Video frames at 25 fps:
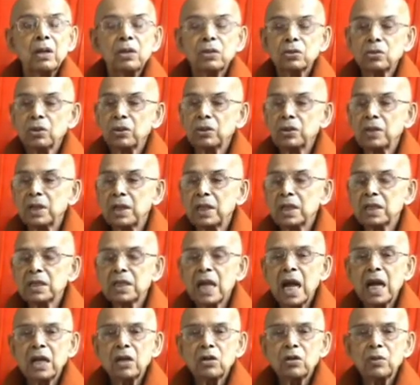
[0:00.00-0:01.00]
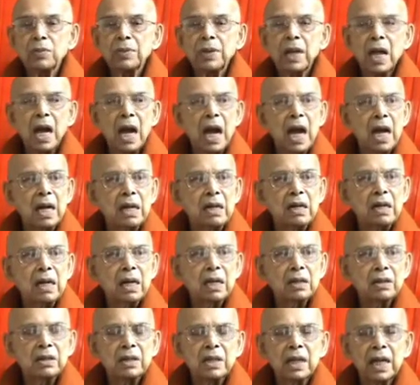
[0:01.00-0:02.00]
So these are to be
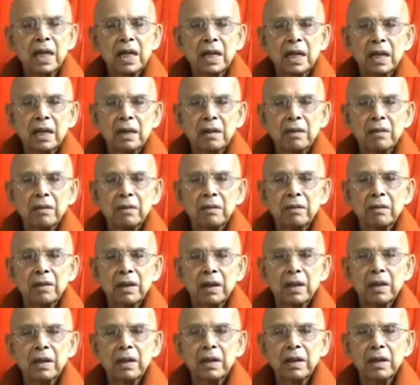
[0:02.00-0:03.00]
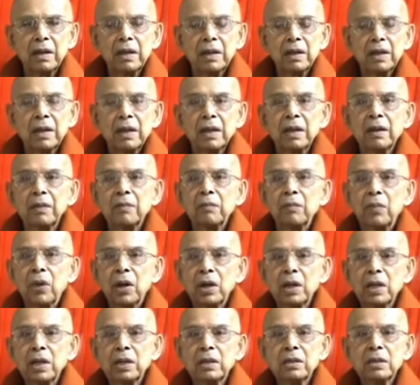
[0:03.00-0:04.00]
undertaken
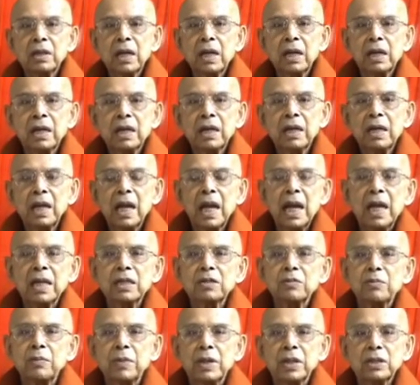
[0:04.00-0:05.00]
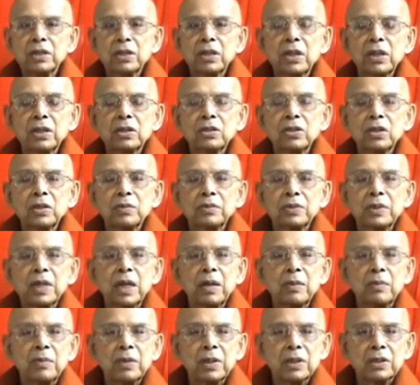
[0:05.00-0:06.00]
voluntarily as measures of
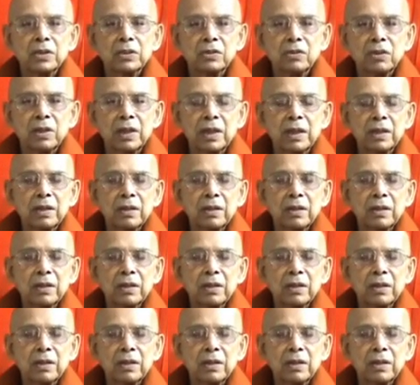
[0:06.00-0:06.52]
self-restraint.